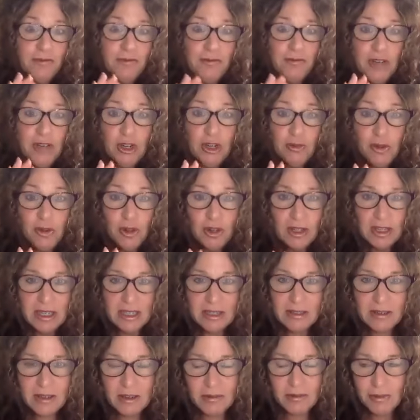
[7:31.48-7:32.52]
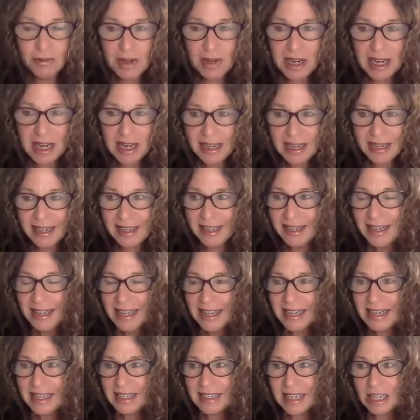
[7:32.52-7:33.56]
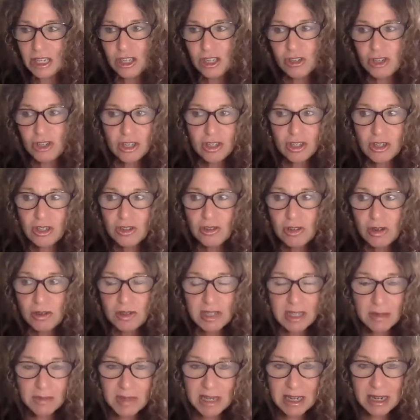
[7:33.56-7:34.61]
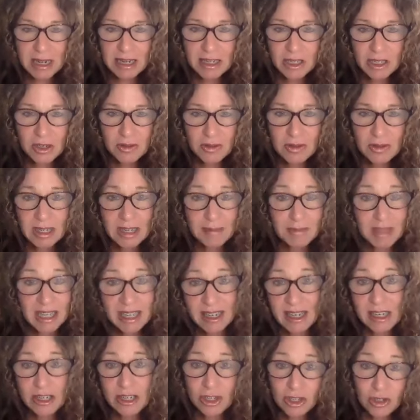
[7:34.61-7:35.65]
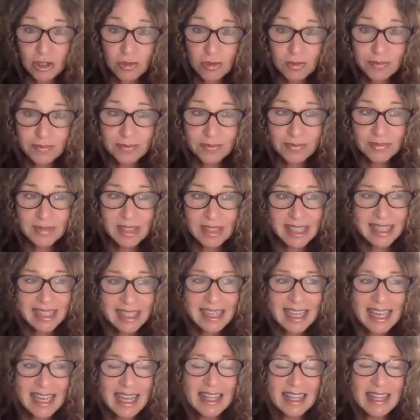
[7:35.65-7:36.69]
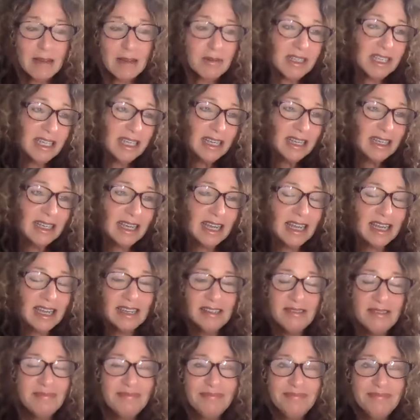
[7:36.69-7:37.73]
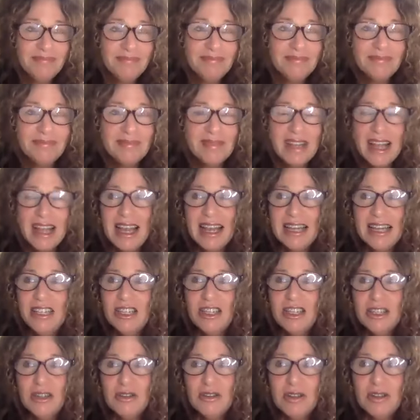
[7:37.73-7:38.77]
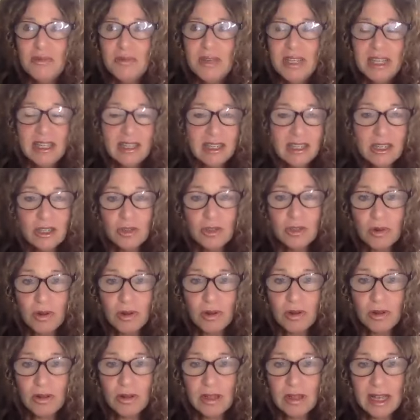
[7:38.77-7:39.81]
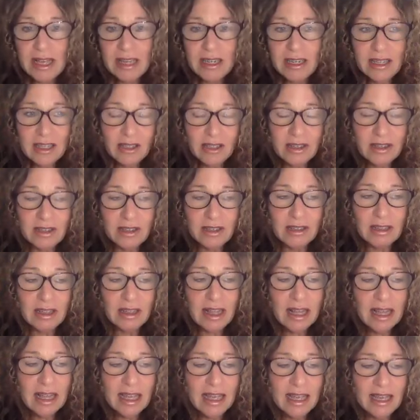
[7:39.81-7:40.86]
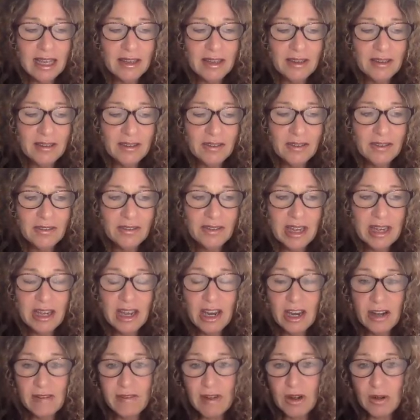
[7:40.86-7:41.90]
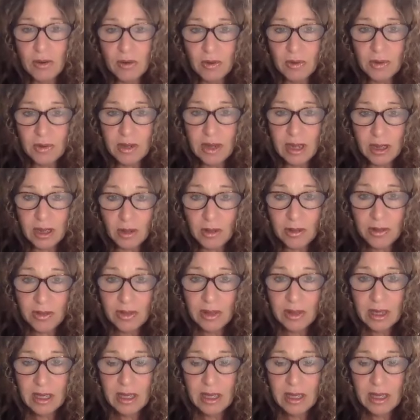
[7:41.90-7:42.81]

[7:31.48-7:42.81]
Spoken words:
fearful and afraid. And he's like, you know something I don't. And I'm like, I do. And that was it. And I just know that we can control and heal and take care of our own health.